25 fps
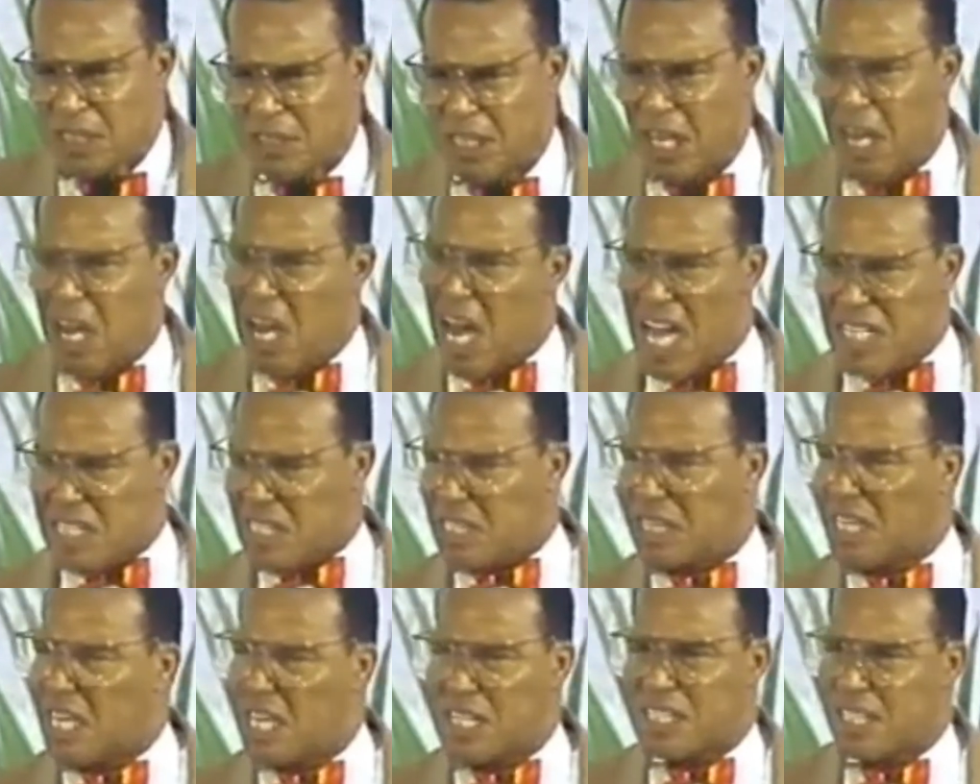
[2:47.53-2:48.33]
The
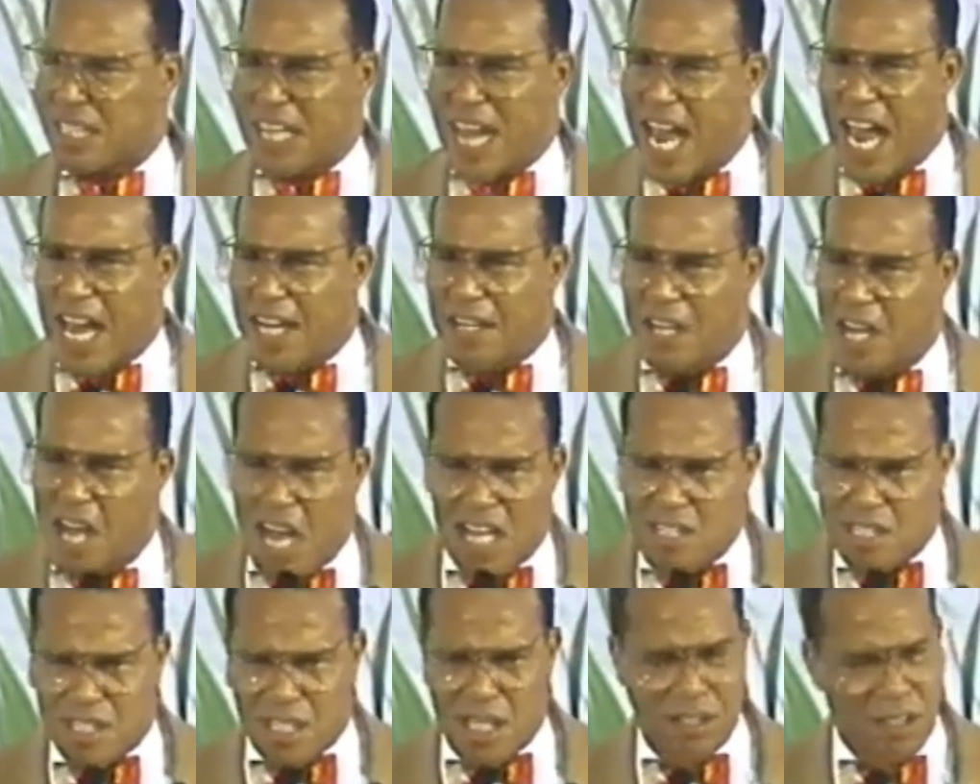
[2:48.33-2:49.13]
hustlers can't
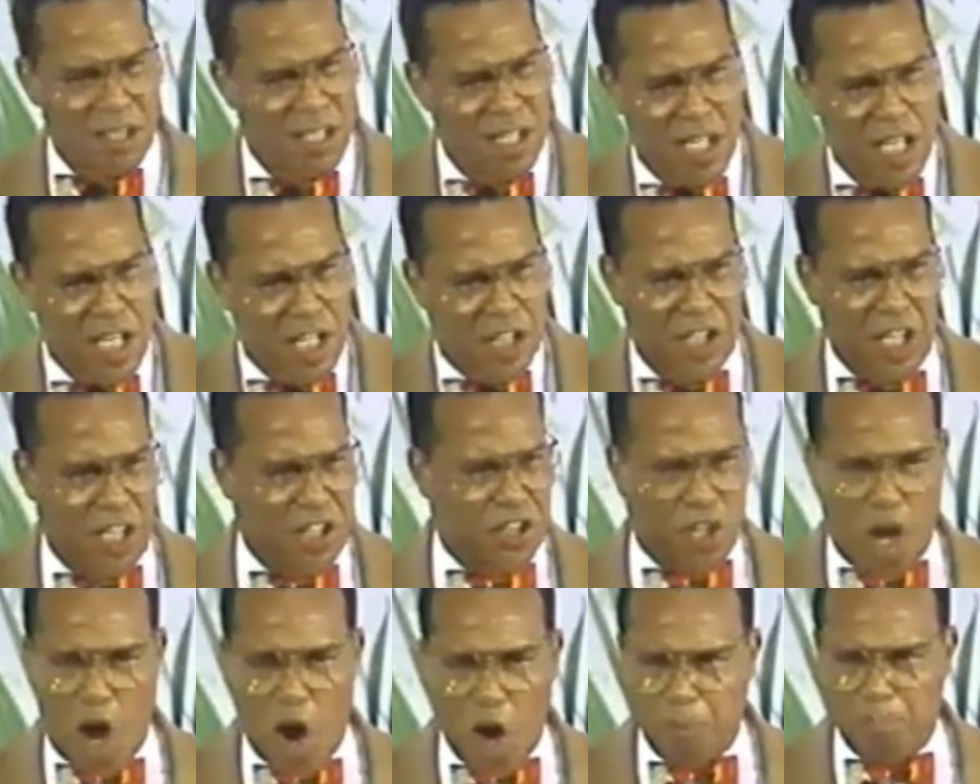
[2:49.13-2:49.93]
hustle. The
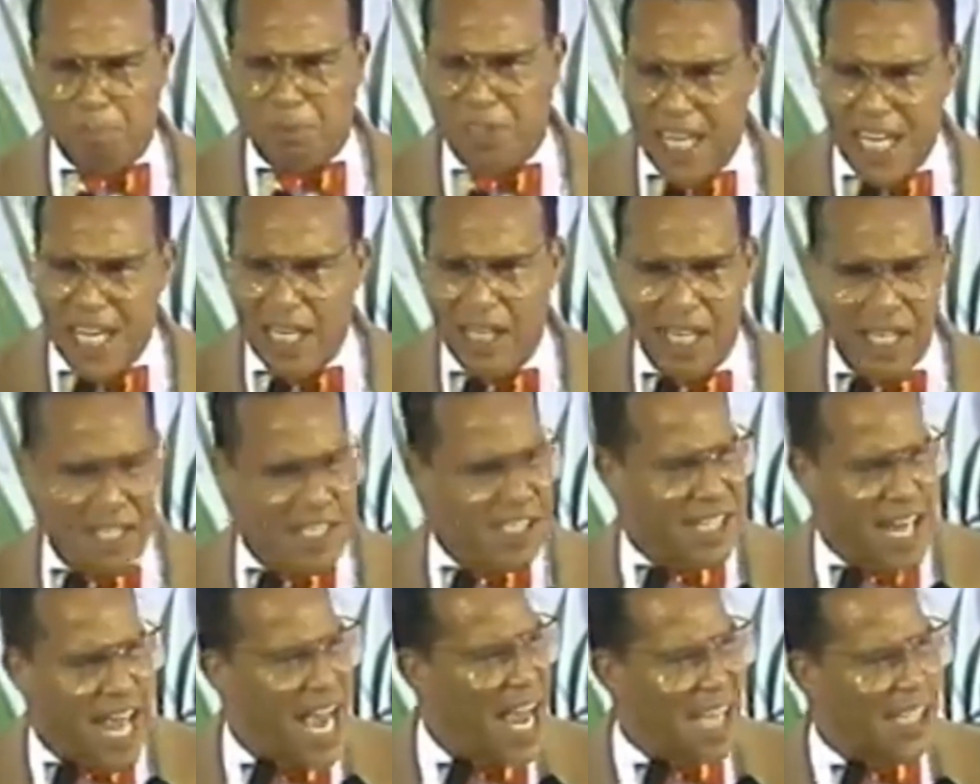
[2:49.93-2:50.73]
dope dealers
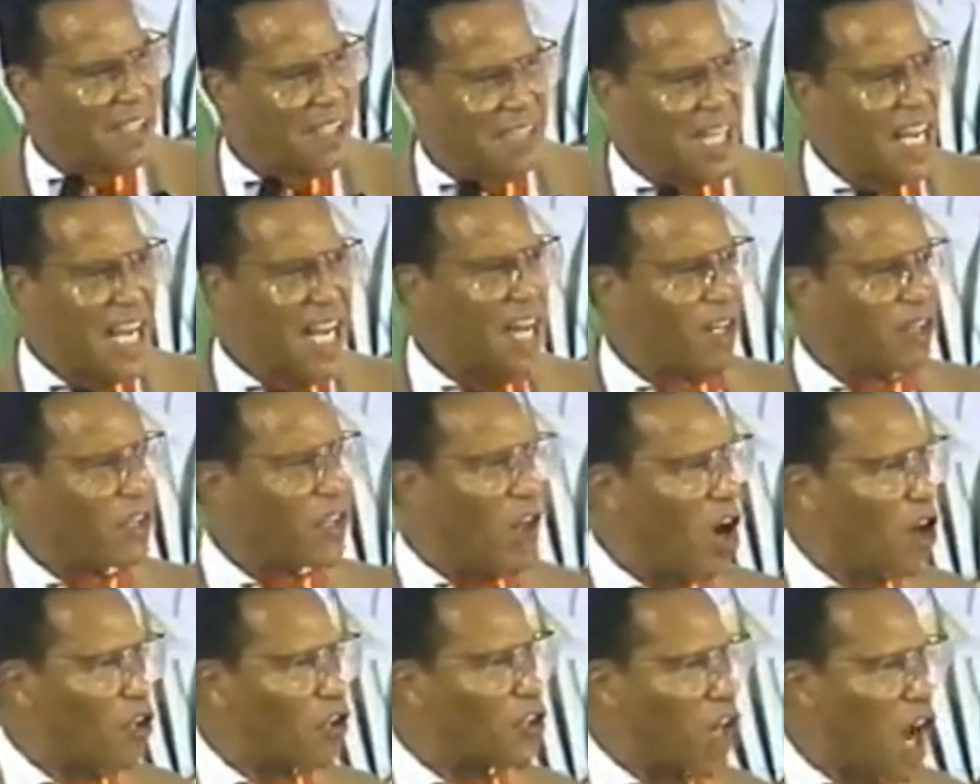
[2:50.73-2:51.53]
can't deal
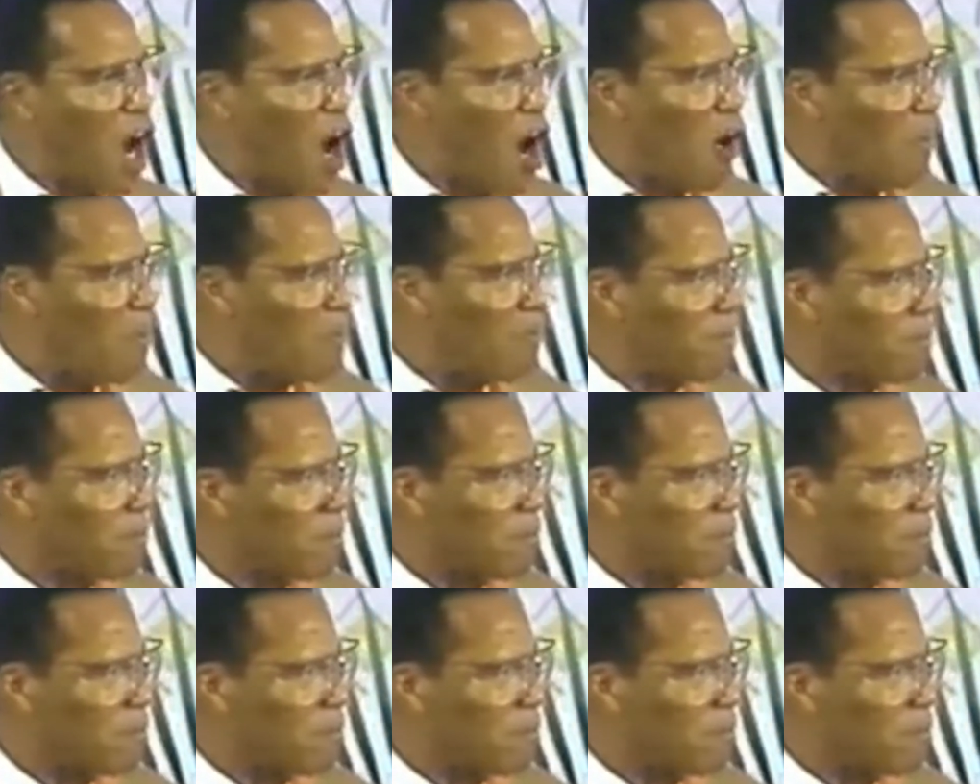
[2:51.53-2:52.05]
no dope.